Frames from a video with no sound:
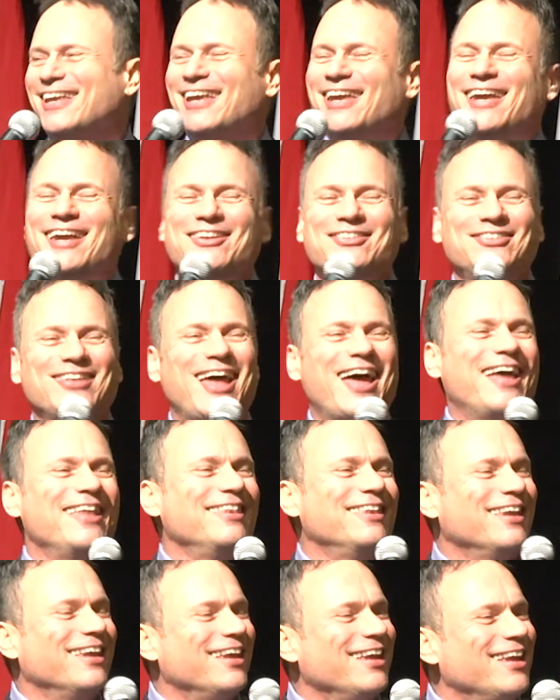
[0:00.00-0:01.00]
is that,
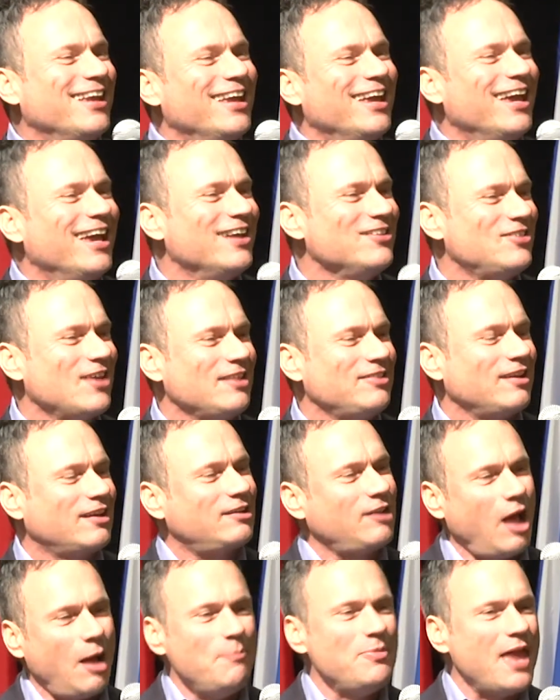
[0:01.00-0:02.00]
is that the
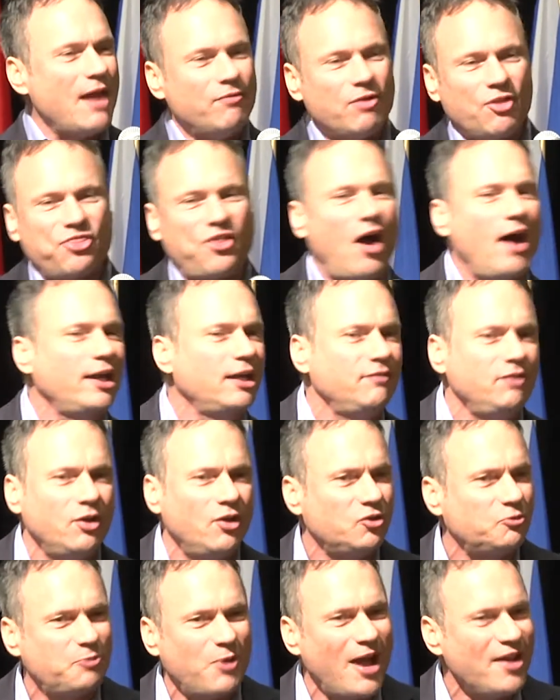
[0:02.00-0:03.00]
club never thought of you
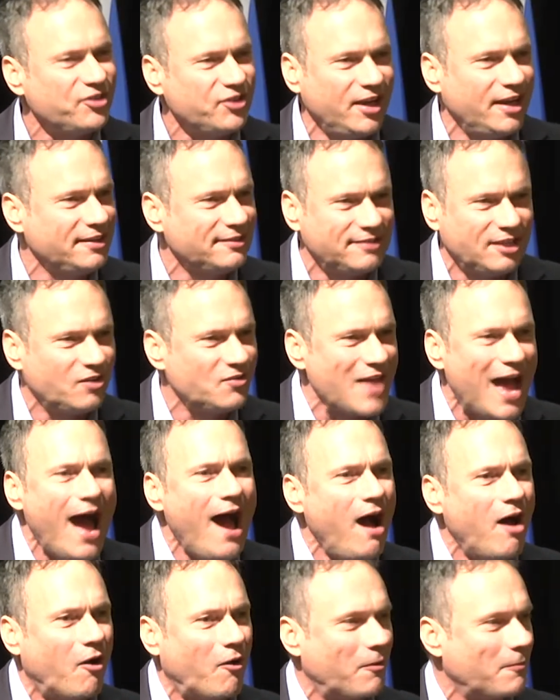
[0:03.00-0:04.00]
as president until
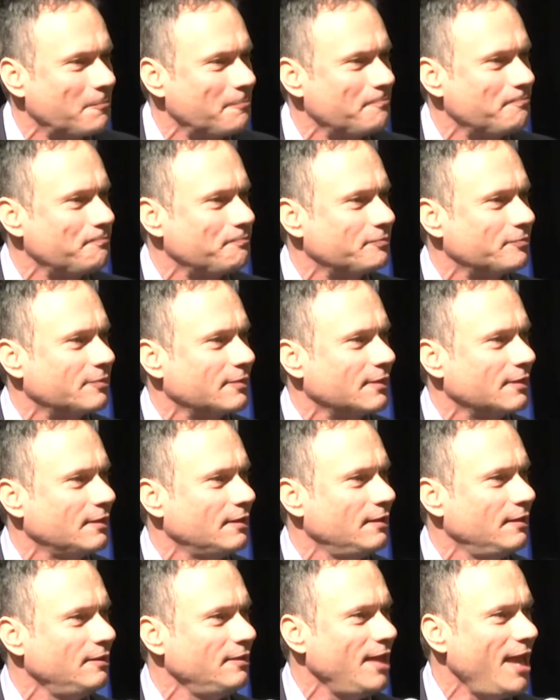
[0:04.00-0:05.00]
now.
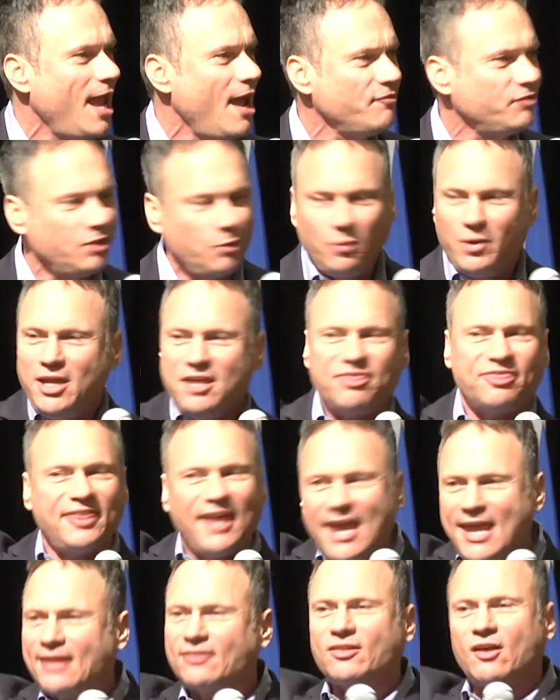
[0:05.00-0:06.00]
They have to
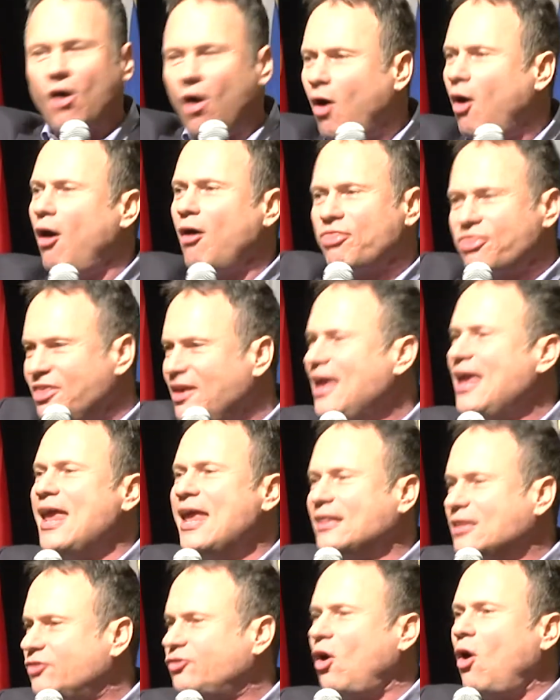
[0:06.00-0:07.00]
rethink the whole
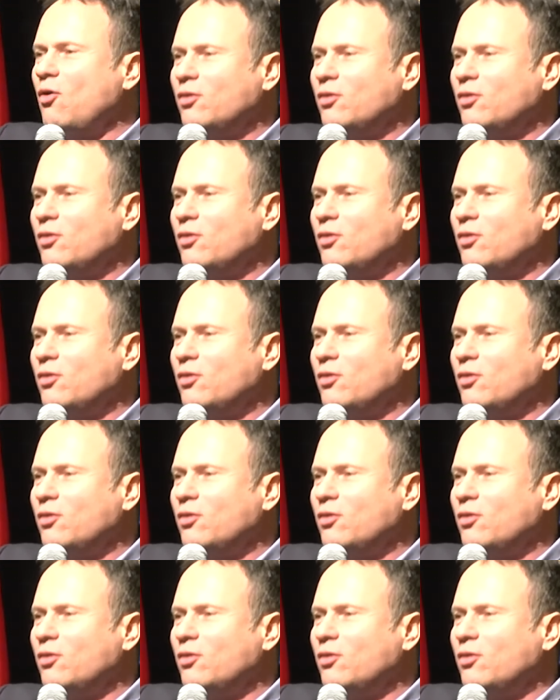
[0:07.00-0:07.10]
thing, this whole